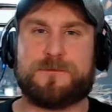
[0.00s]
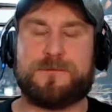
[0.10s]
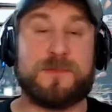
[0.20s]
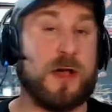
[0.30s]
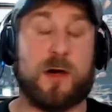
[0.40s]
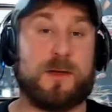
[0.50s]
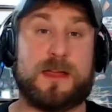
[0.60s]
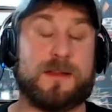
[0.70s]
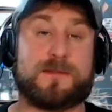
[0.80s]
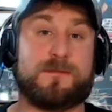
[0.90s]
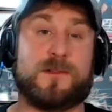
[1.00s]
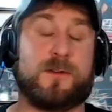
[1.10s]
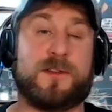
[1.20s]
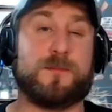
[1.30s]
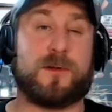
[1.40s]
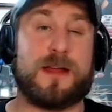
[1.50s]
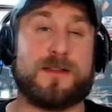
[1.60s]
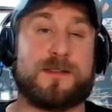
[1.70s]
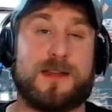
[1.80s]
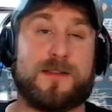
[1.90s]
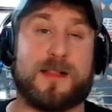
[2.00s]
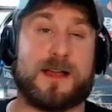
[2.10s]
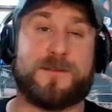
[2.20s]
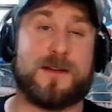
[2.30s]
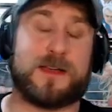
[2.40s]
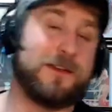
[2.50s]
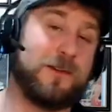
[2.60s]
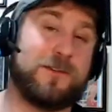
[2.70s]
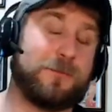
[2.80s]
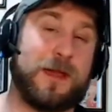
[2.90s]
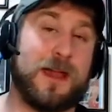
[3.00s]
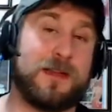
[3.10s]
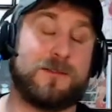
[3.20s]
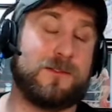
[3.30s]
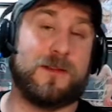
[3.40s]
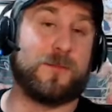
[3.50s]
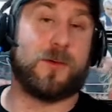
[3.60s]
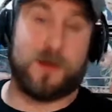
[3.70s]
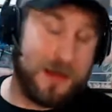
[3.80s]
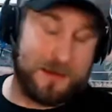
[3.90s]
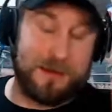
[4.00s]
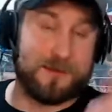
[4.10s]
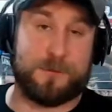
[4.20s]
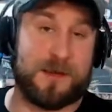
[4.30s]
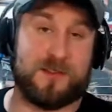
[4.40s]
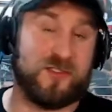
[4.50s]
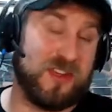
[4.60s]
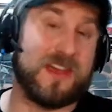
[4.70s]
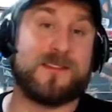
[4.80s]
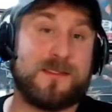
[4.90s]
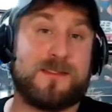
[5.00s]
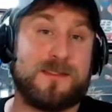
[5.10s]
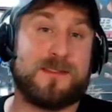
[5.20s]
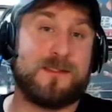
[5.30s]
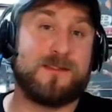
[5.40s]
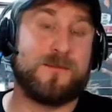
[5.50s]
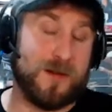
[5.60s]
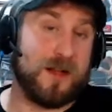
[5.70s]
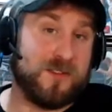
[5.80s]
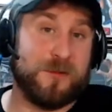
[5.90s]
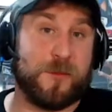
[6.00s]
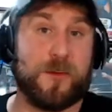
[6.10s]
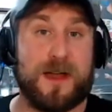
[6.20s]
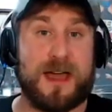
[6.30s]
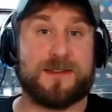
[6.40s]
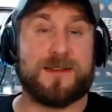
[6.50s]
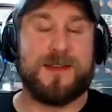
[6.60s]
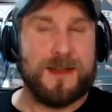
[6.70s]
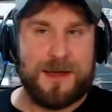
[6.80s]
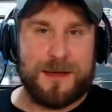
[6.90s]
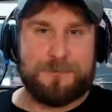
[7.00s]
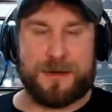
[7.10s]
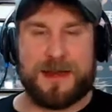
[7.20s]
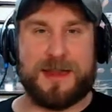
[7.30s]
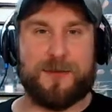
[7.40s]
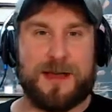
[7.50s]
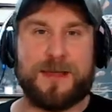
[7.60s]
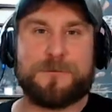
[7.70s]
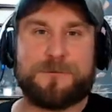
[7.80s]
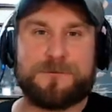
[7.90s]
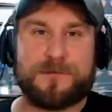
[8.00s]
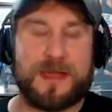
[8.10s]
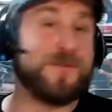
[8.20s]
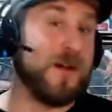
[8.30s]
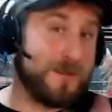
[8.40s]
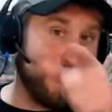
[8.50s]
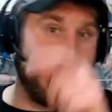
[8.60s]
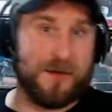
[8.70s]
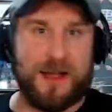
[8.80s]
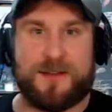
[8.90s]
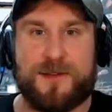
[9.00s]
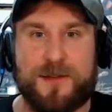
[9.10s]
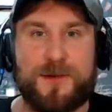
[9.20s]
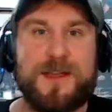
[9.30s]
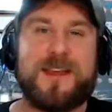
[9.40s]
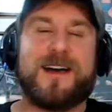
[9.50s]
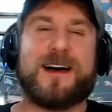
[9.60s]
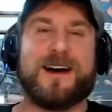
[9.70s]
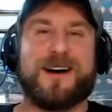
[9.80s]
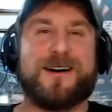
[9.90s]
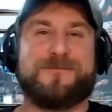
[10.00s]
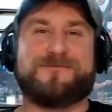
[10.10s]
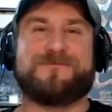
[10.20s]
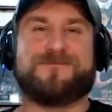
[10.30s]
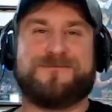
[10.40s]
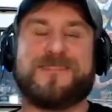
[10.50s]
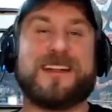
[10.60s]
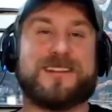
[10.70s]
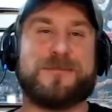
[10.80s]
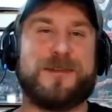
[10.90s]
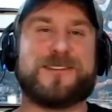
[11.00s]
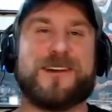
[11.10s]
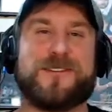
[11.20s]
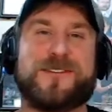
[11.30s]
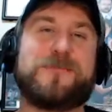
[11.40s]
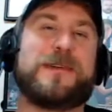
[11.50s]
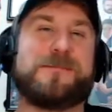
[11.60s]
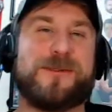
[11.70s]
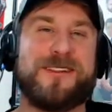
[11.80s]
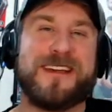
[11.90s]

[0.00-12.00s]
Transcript: No, he does. No, Jim Cornette doesn't even like fucking New Japan, and Jim Cornette is a piece of shit. Fuck Jim Cornette. But anyway, and fuck Bully Ray too. That's gonna piss off a few people.